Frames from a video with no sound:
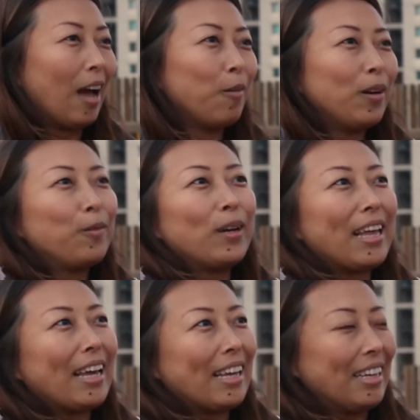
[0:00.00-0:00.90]
What
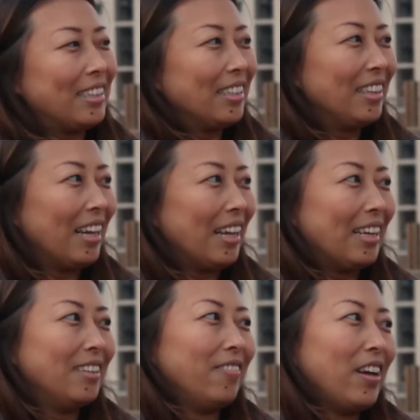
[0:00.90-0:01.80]
they eat
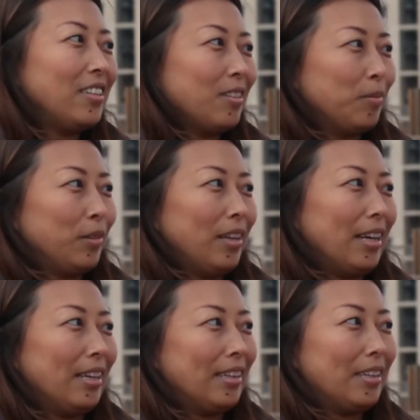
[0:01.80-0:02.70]
vegetable,
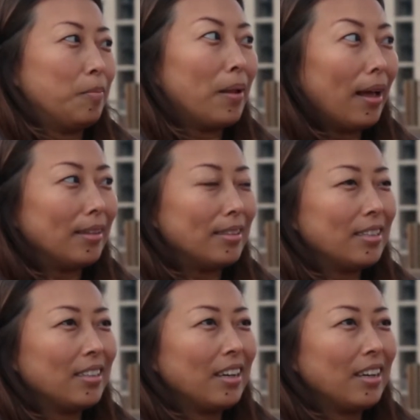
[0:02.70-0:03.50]
they eat plants.